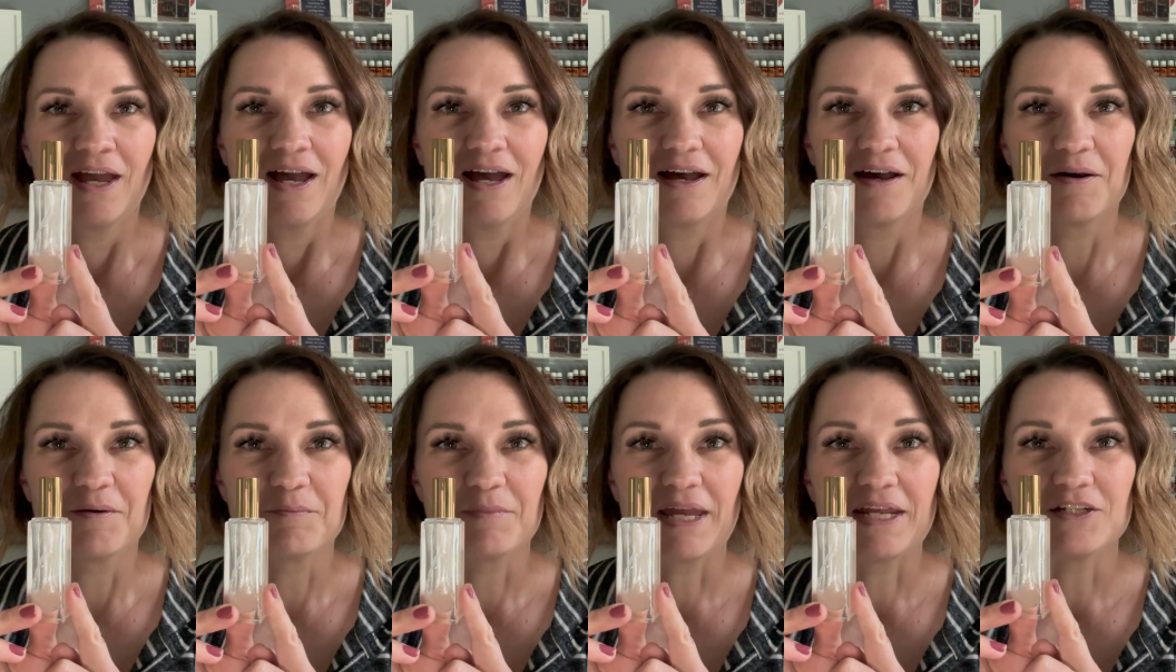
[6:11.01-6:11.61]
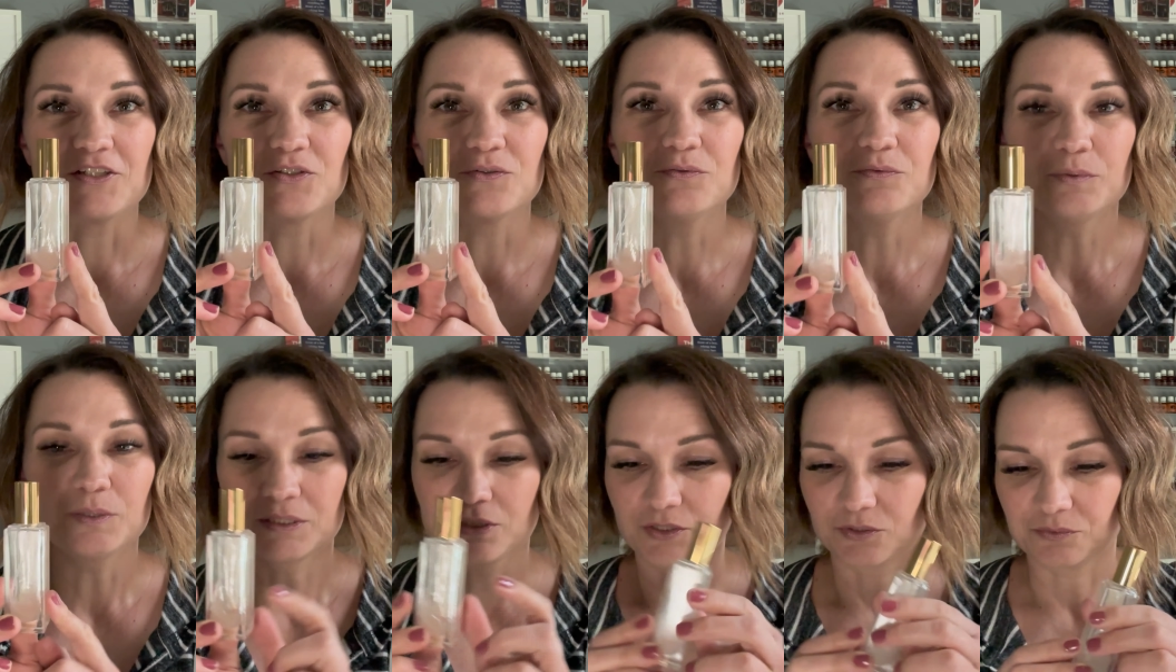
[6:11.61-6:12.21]
And you
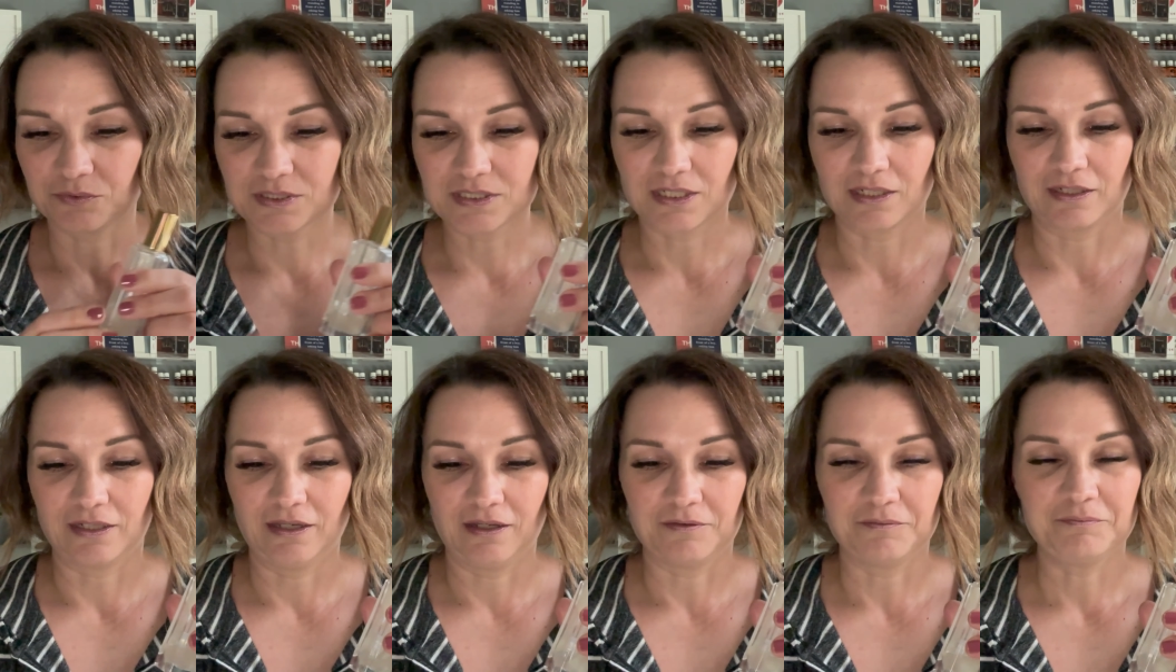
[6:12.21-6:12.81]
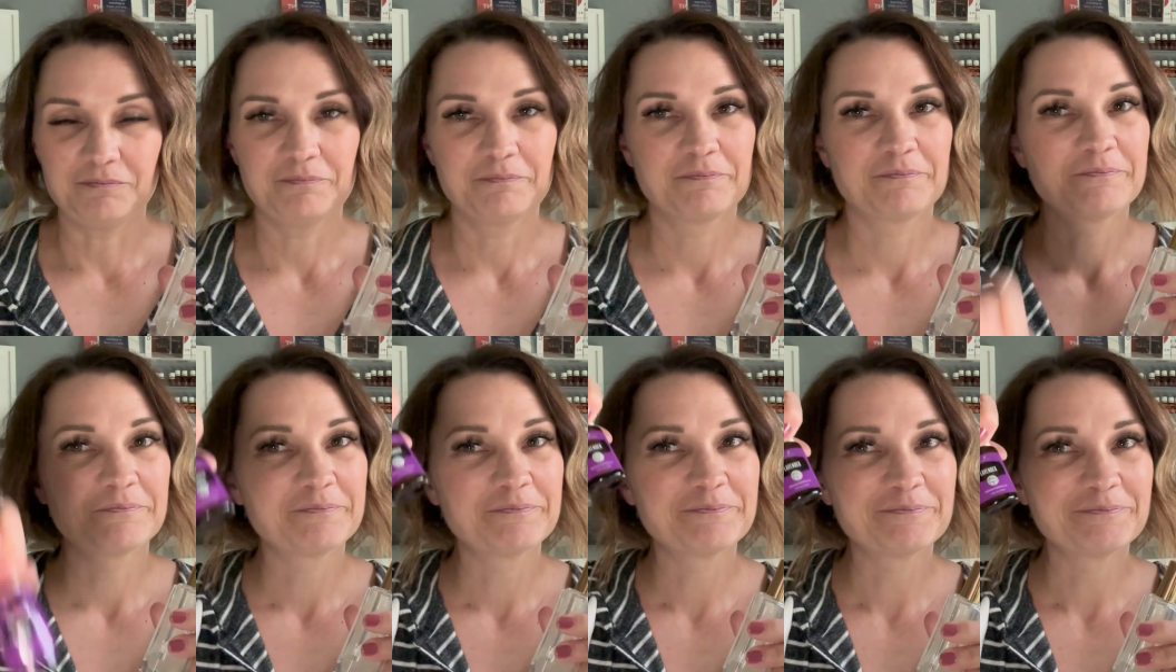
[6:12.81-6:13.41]
will use, again,
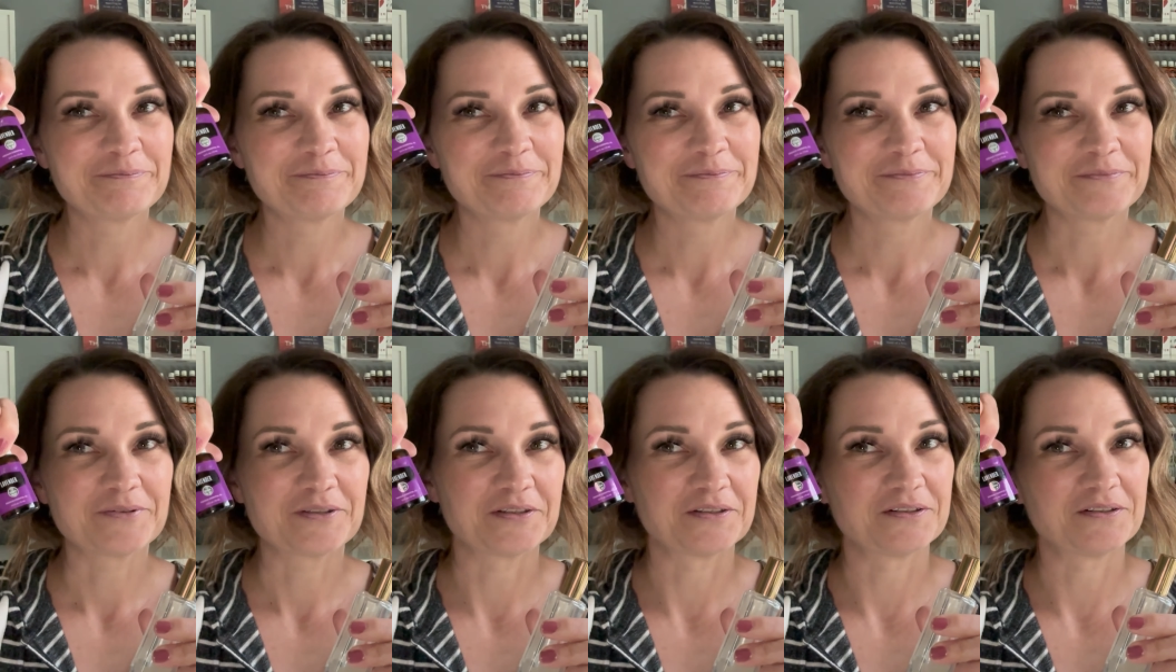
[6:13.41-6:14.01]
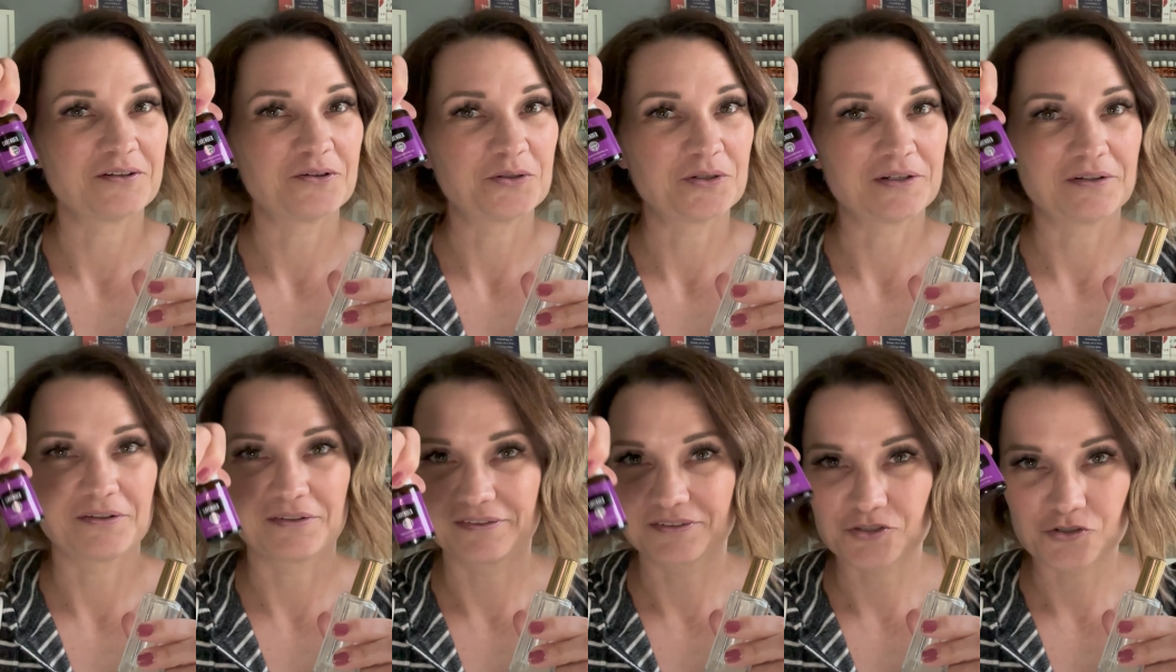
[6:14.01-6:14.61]
the
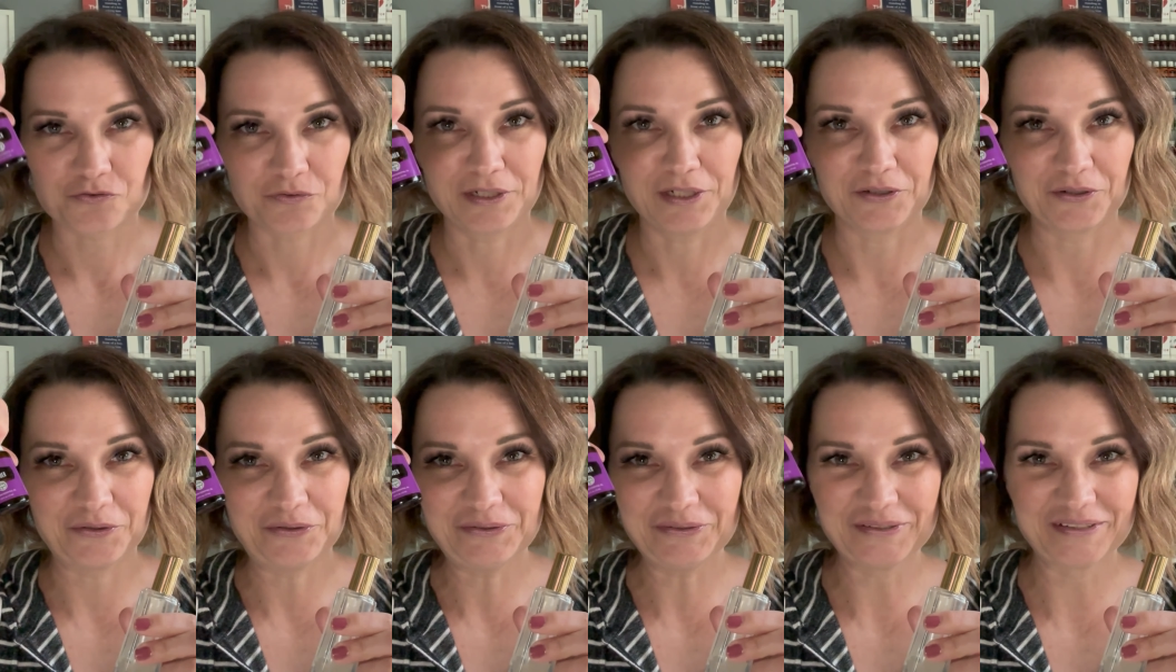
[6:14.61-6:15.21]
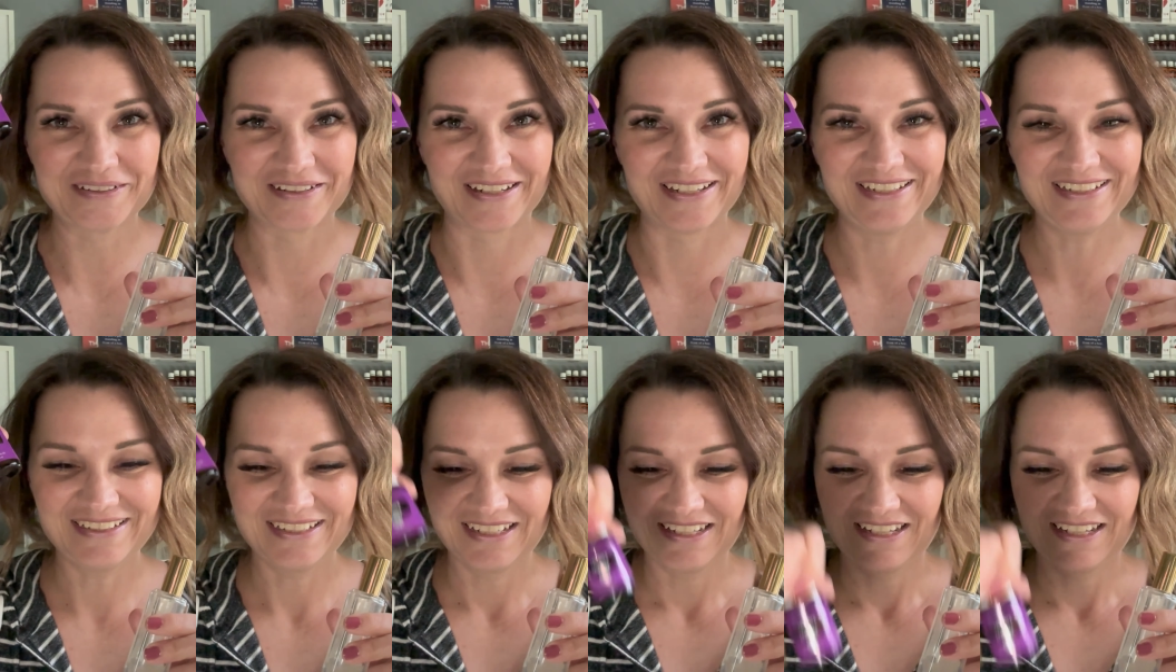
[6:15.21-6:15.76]
trio, right?